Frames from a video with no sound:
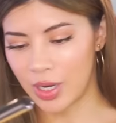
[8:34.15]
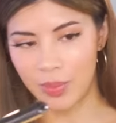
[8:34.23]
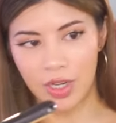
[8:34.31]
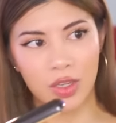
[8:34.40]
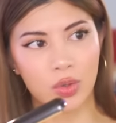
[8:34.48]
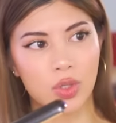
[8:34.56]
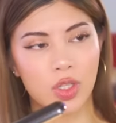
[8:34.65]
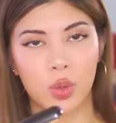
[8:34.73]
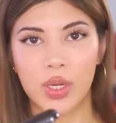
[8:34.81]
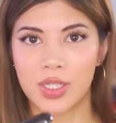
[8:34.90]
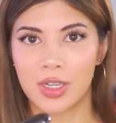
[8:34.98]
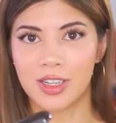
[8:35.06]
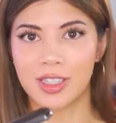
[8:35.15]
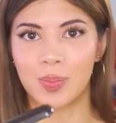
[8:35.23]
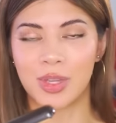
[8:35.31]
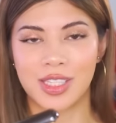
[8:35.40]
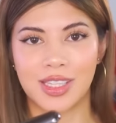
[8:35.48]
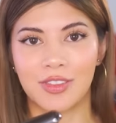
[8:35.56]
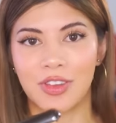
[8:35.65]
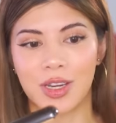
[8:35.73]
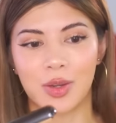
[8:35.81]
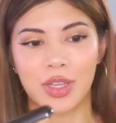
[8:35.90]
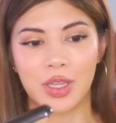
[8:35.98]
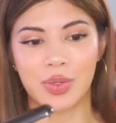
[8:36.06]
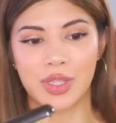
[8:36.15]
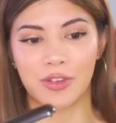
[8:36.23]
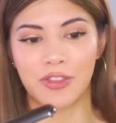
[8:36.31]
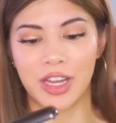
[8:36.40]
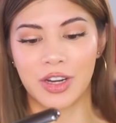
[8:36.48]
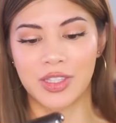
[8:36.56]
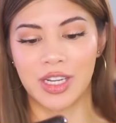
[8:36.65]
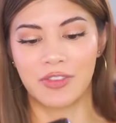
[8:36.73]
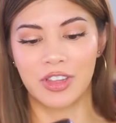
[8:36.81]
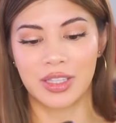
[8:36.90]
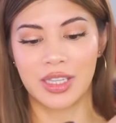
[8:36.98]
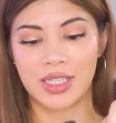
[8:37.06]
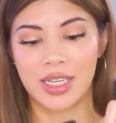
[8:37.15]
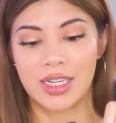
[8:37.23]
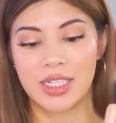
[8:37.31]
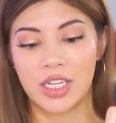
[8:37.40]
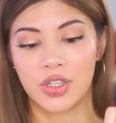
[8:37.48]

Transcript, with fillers: But I'm gonna use tweezers because in the video they use their fingers and I feel like that's kind of